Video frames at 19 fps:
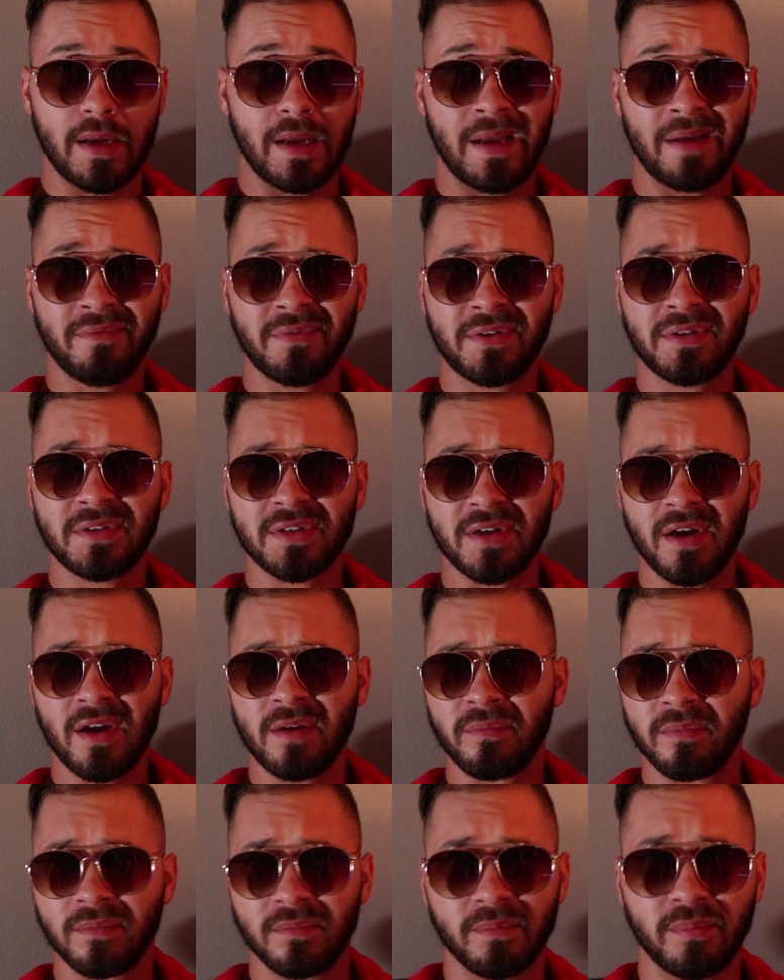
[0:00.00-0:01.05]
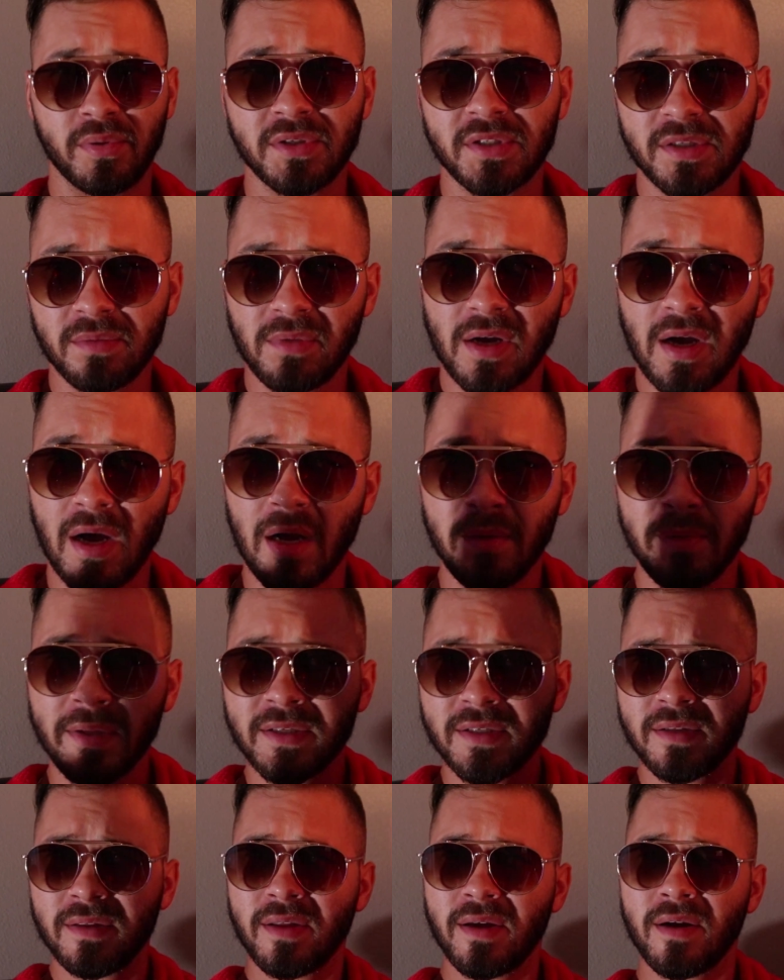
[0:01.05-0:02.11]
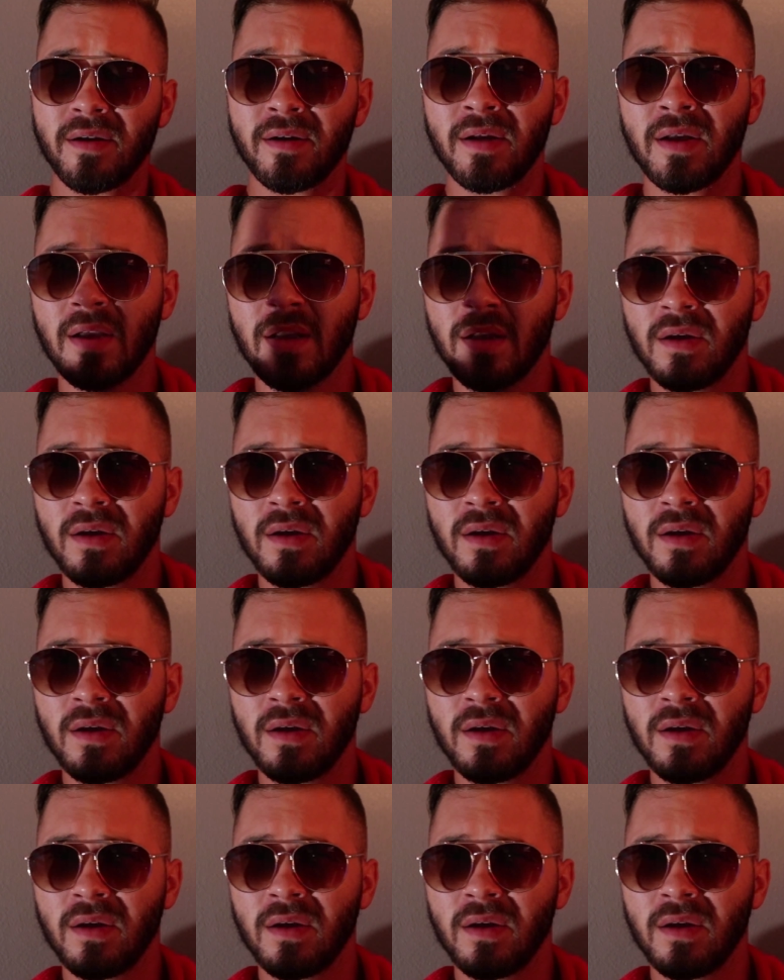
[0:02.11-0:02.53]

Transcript: Have a good time. Put some comments in there.